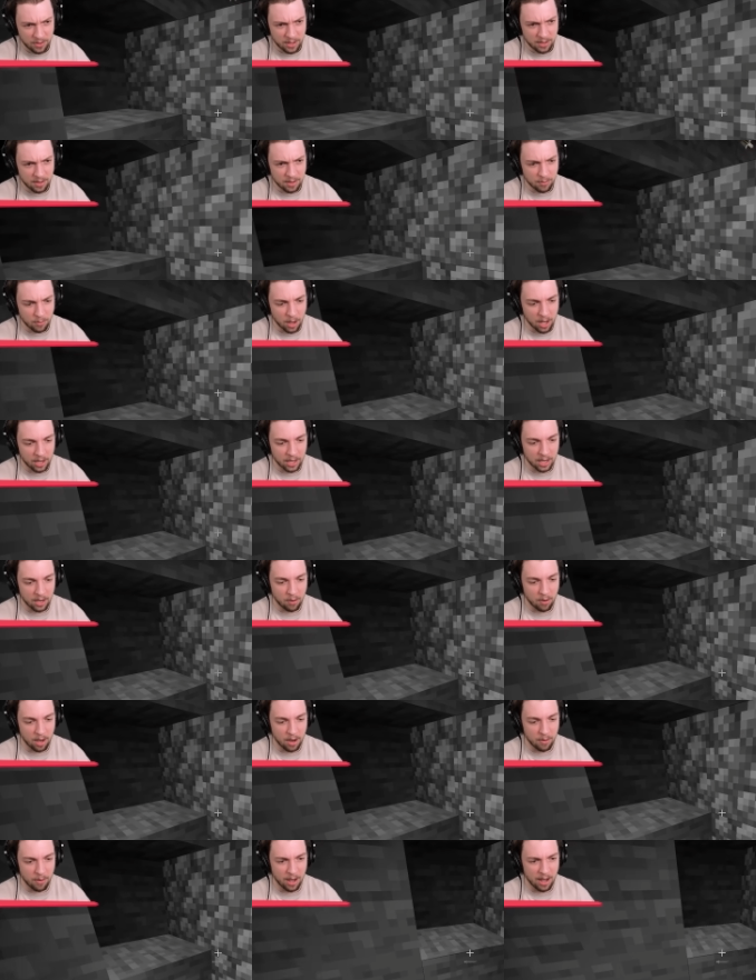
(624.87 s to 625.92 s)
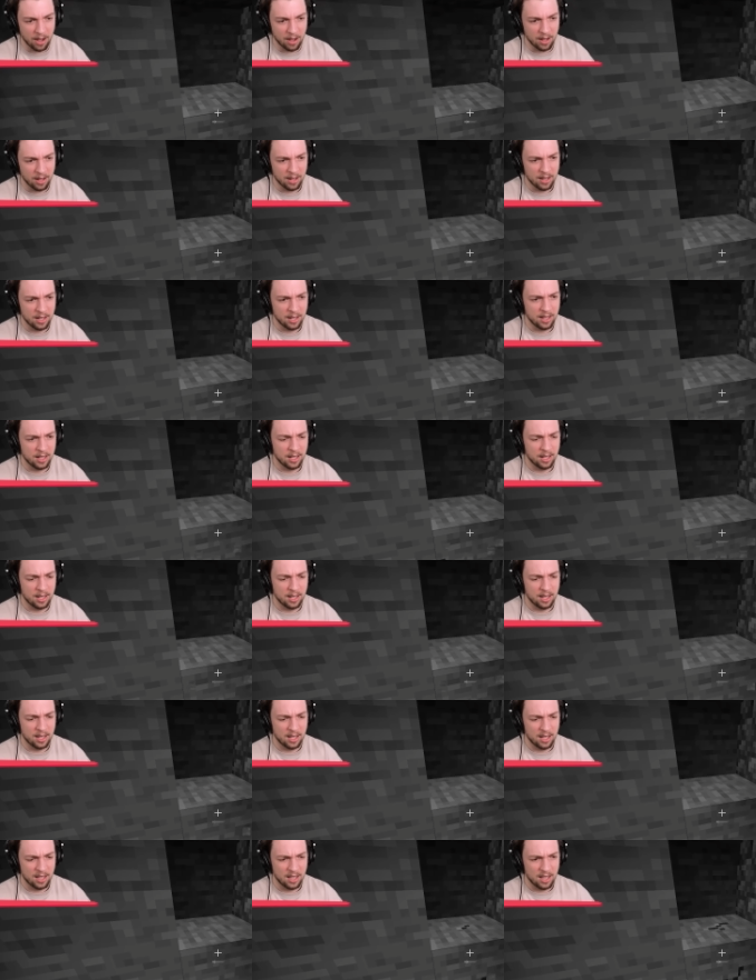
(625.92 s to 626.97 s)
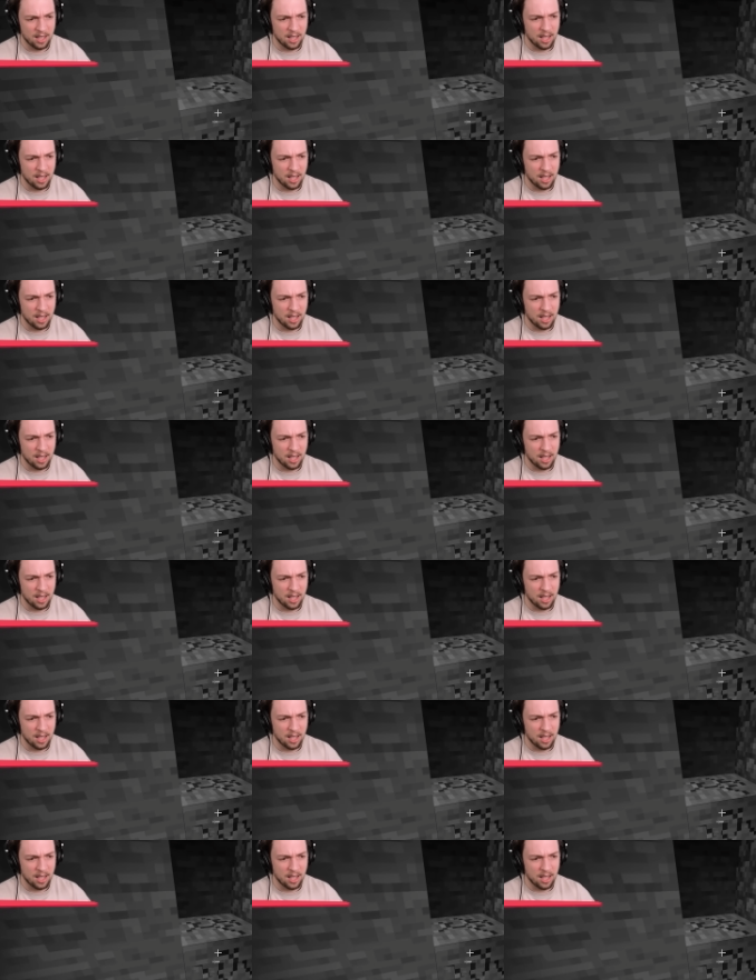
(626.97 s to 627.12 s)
this is working quite well. I'm on